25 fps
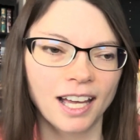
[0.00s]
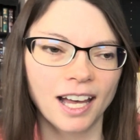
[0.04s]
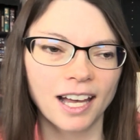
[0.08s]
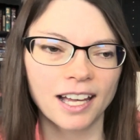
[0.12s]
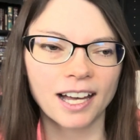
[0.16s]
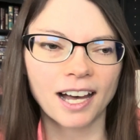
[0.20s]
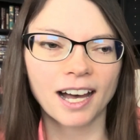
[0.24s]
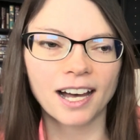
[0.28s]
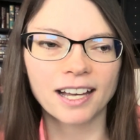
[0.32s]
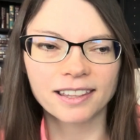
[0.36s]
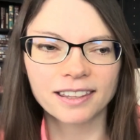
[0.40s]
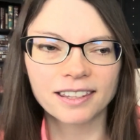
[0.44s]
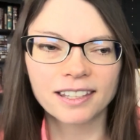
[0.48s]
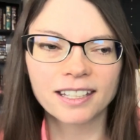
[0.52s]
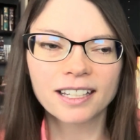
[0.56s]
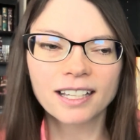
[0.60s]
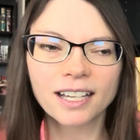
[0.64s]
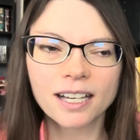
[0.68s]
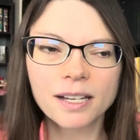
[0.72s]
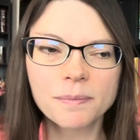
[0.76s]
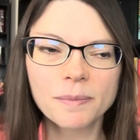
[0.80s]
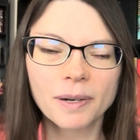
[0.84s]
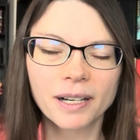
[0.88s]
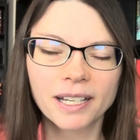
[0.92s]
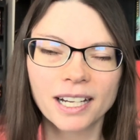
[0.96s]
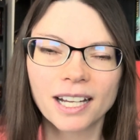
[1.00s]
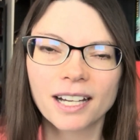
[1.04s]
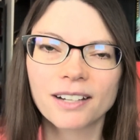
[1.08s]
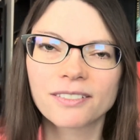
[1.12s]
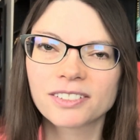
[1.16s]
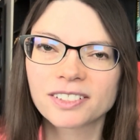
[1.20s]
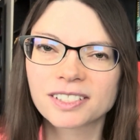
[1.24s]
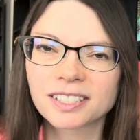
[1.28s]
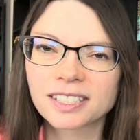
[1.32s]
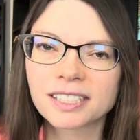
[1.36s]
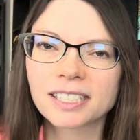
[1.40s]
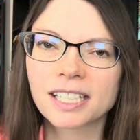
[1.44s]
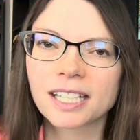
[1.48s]
I think I might have a
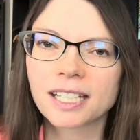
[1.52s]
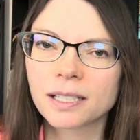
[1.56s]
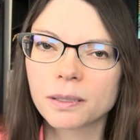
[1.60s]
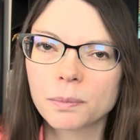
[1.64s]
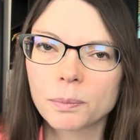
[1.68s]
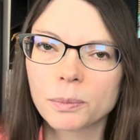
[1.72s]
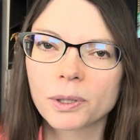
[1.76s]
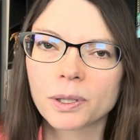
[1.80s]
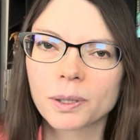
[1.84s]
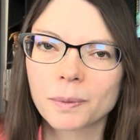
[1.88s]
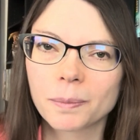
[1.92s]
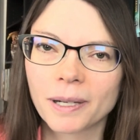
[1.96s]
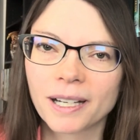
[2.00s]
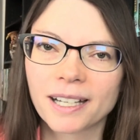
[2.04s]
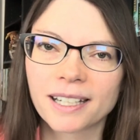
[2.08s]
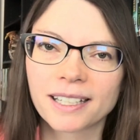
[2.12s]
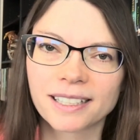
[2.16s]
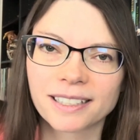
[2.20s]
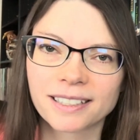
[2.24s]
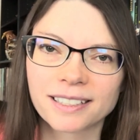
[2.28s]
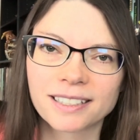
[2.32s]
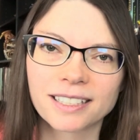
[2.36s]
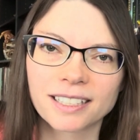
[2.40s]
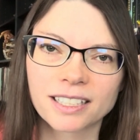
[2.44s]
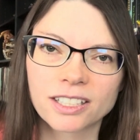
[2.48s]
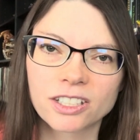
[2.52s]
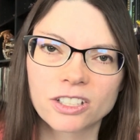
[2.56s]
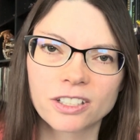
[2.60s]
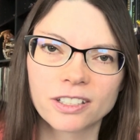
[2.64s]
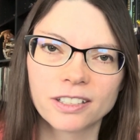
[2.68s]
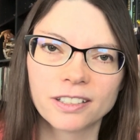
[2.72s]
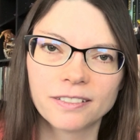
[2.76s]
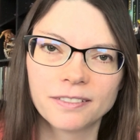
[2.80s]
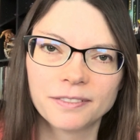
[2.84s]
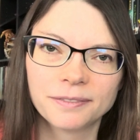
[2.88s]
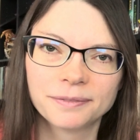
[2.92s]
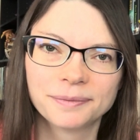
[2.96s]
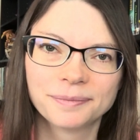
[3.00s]
slight book buying
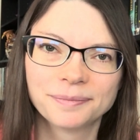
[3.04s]
addiction,